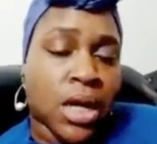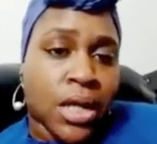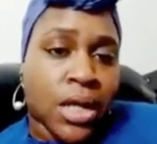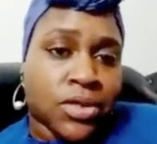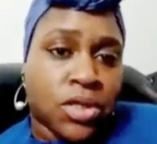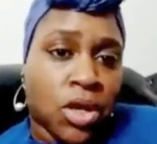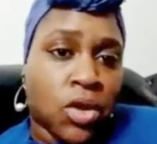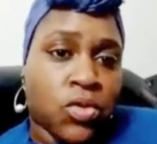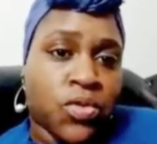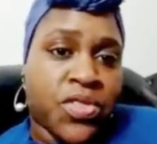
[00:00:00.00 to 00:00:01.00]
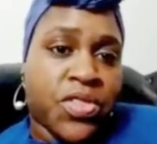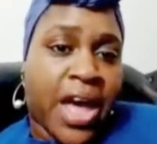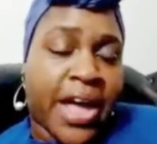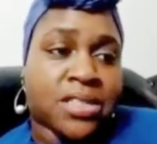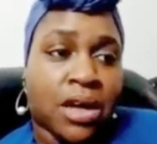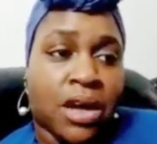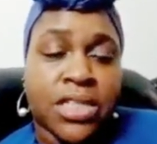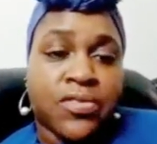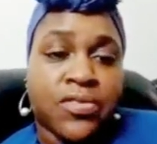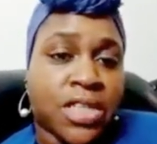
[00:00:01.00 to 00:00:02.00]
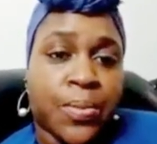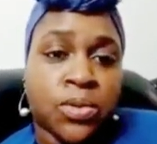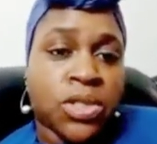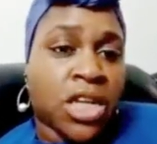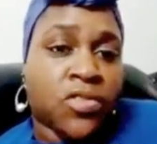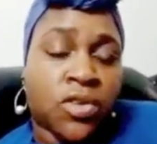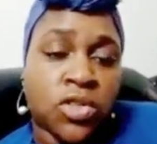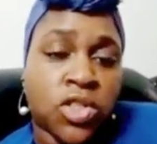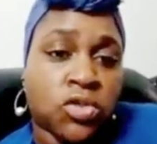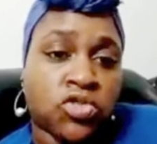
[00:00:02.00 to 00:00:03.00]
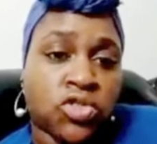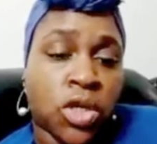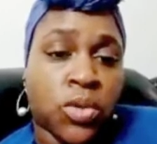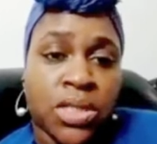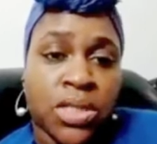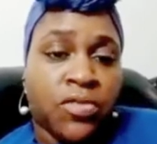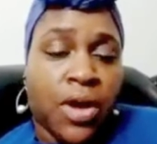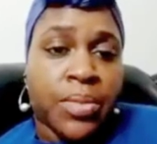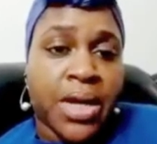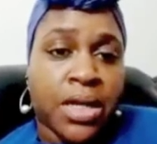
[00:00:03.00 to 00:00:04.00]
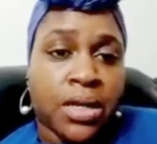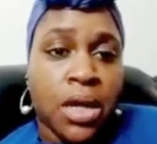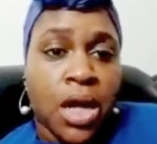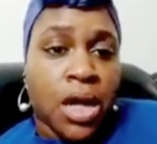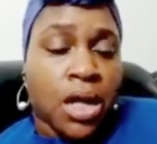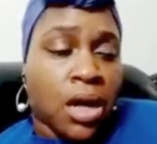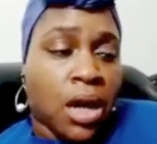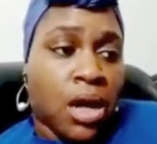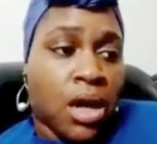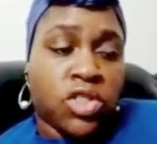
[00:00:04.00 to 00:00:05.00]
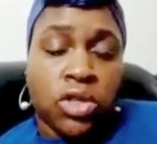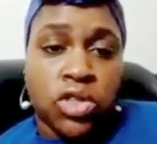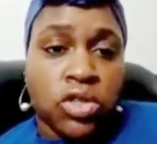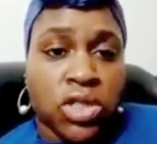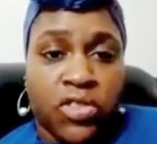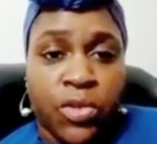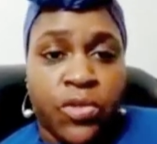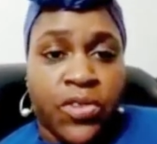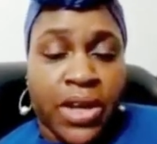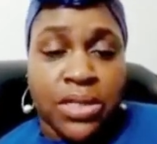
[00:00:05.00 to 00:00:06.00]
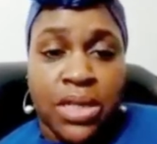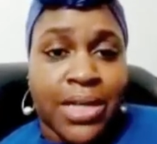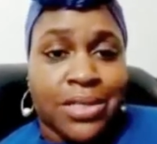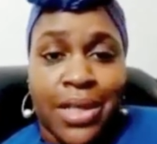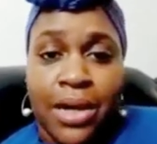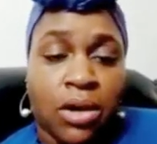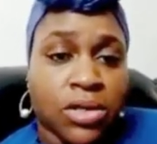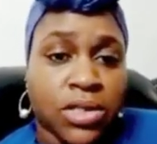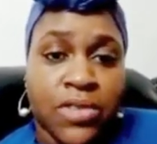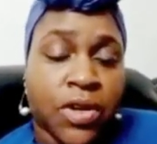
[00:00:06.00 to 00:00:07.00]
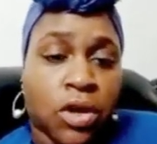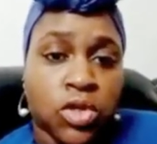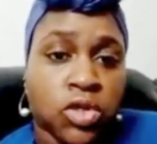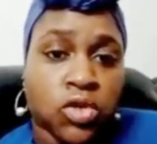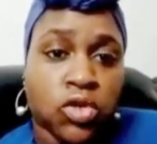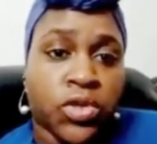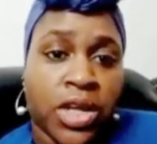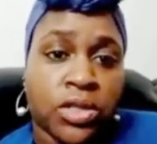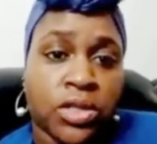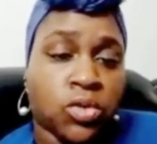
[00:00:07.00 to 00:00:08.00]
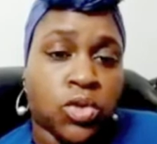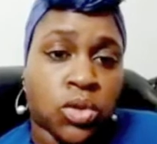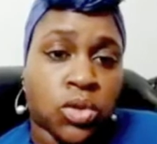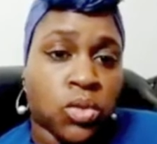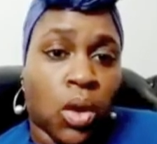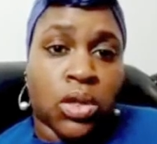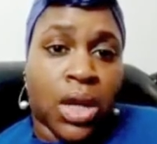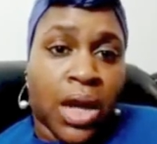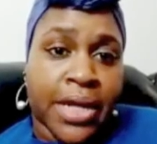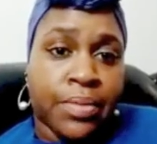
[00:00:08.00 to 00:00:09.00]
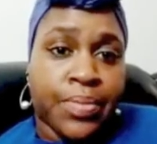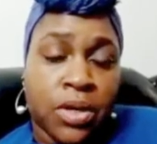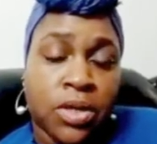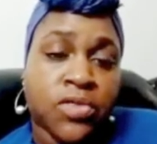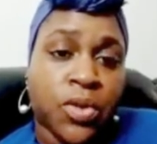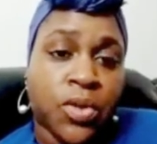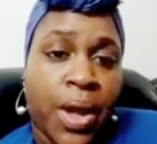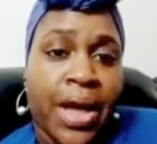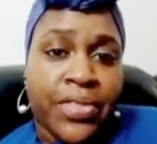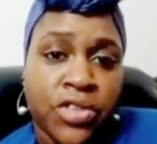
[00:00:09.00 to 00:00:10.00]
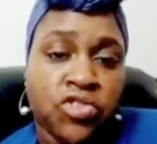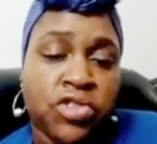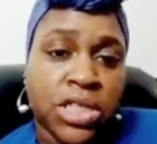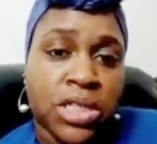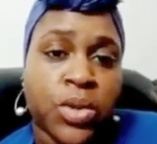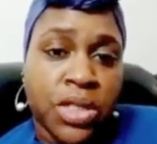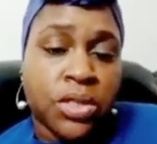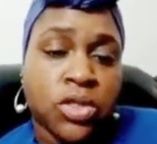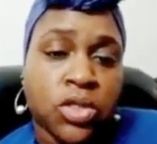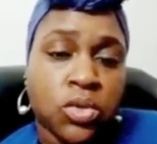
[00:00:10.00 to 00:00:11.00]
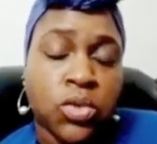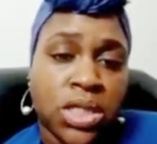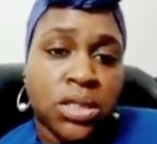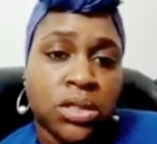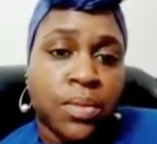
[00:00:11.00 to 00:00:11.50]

So that is kind of a typical day. You've got children who are self-harming, children who suffer with anxiety that can't even go to school. They do school online because of the way how they're treated within the school system.